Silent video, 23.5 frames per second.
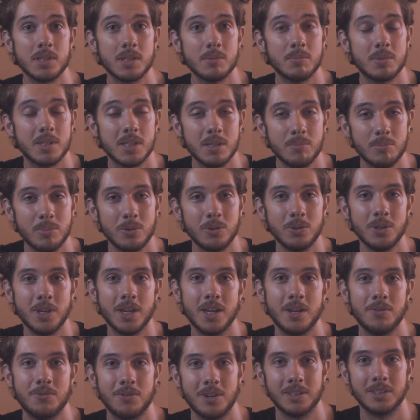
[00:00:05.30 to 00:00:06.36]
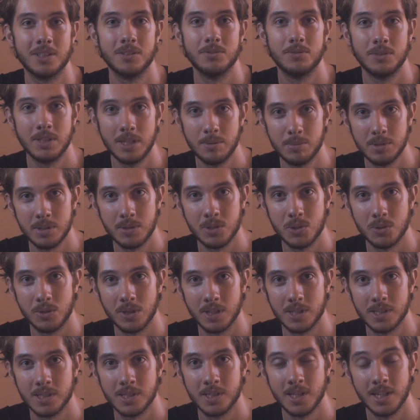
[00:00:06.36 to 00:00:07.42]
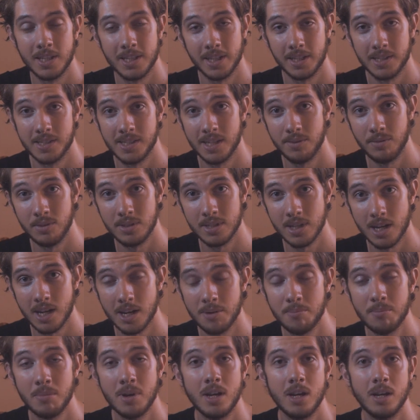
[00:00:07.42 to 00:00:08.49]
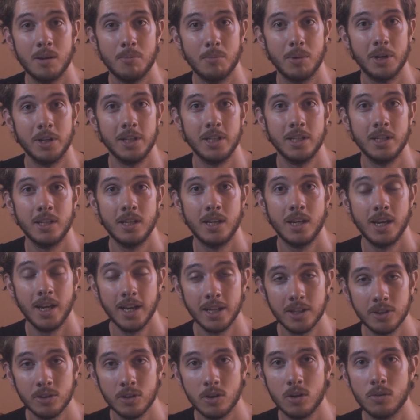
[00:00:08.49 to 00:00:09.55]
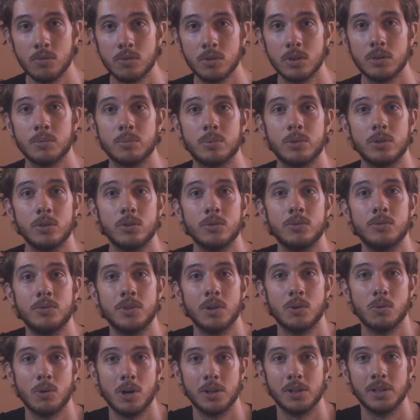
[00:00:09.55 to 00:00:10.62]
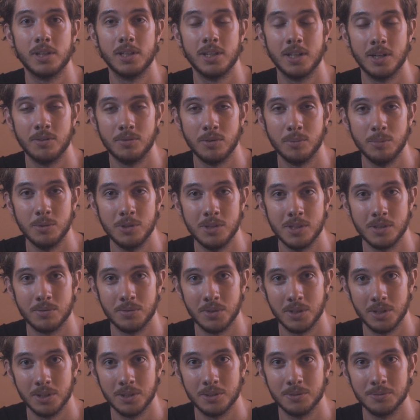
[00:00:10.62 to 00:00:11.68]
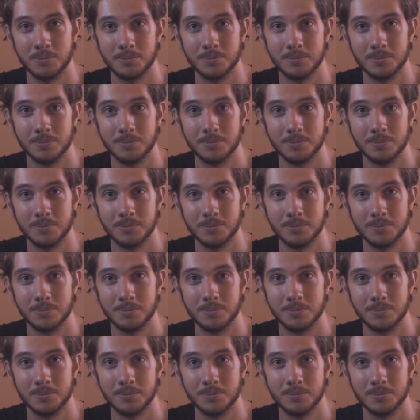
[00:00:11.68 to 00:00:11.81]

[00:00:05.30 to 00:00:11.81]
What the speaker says: some simple yet effective tips and tricks that can save you time, money, and can overall improve the quality of your music video.